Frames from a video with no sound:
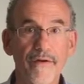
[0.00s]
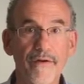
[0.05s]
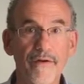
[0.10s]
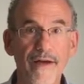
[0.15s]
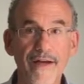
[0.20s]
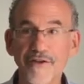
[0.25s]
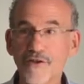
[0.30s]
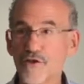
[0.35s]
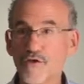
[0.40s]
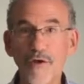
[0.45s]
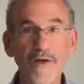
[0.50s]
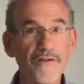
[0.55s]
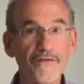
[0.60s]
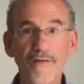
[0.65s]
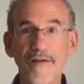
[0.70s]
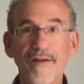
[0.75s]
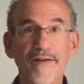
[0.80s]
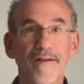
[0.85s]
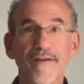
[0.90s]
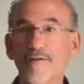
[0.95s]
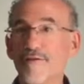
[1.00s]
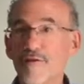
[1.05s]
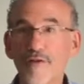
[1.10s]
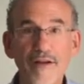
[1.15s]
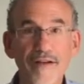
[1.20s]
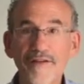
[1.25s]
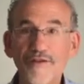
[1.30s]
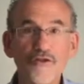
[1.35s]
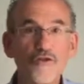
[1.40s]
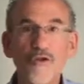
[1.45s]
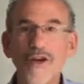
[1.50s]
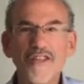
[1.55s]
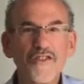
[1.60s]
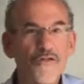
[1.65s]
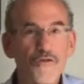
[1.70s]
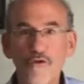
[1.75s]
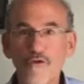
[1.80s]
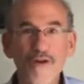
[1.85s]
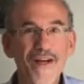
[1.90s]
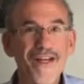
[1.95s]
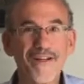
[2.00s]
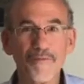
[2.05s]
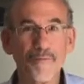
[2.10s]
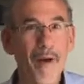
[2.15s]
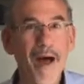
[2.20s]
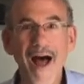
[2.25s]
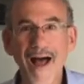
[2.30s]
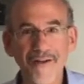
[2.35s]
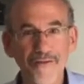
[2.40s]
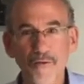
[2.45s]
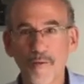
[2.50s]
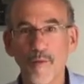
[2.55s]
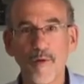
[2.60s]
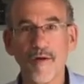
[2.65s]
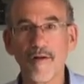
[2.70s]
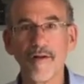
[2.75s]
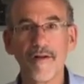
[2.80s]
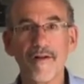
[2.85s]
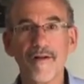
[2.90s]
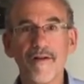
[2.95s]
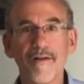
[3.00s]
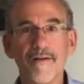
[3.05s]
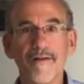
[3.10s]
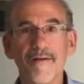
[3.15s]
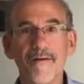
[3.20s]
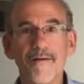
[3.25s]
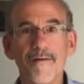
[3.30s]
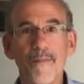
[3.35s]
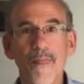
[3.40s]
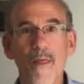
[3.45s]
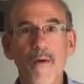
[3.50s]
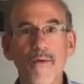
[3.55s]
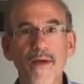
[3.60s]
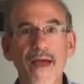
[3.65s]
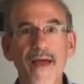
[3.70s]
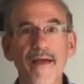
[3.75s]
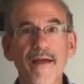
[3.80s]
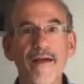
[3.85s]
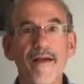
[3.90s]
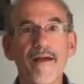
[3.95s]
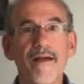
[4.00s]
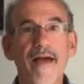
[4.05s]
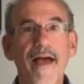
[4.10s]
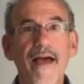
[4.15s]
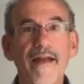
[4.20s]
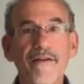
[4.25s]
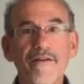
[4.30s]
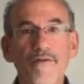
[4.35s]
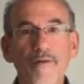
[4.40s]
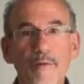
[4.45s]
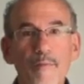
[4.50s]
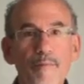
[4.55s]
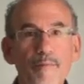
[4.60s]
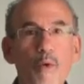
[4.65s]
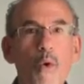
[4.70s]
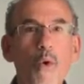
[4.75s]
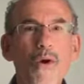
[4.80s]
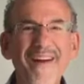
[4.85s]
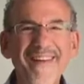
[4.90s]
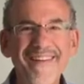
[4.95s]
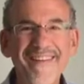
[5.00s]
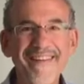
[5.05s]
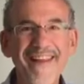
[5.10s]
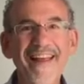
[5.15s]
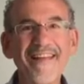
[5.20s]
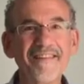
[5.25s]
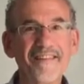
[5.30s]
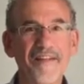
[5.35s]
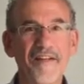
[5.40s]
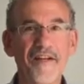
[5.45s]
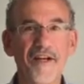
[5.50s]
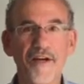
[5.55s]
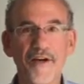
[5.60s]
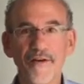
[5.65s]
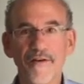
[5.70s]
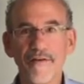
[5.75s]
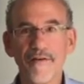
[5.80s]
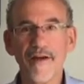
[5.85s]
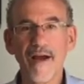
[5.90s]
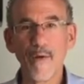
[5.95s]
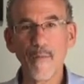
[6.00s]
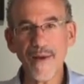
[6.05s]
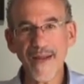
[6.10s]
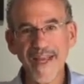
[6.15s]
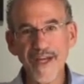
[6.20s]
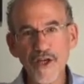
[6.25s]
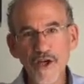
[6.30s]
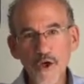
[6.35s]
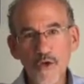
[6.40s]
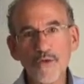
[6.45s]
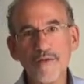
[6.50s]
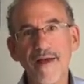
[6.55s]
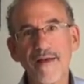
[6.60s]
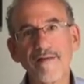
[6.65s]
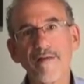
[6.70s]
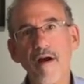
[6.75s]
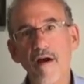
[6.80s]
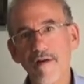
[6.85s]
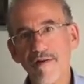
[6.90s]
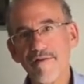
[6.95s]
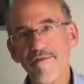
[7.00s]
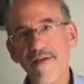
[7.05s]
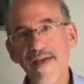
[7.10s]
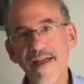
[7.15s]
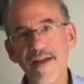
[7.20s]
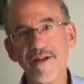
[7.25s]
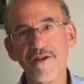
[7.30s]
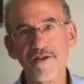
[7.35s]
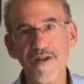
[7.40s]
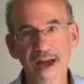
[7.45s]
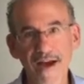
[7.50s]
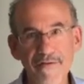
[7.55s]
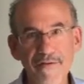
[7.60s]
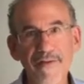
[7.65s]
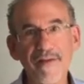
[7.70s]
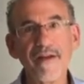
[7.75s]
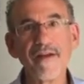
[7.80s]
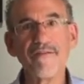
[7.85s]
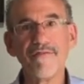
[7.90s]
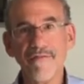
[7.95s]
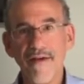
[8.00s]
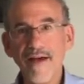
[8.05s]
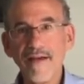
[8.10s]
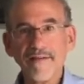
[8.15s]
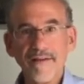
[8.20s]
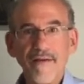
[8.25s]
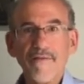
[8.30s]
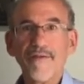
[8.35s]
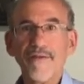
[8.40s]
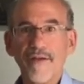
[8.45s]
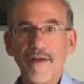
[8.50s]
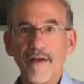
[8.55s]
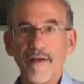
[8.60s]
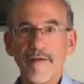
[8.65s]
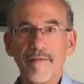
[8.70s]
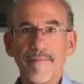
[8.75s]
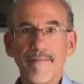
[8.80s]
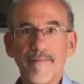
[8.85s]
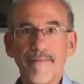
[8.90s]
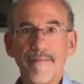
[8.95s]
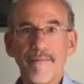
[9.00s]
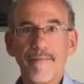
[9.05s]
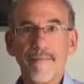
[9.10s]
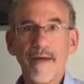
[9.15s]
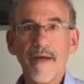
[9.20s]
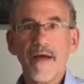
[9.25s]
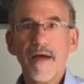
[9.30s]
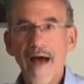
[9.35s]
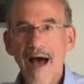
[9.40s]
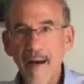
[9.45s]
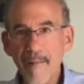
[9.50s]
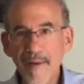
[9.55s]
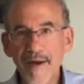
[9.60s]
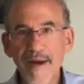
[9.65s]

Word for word: as stress-free as, stress-free as possible. Okay? And there's an important lesson here, and we can use that to our advantage. Everything affects everything. I'm an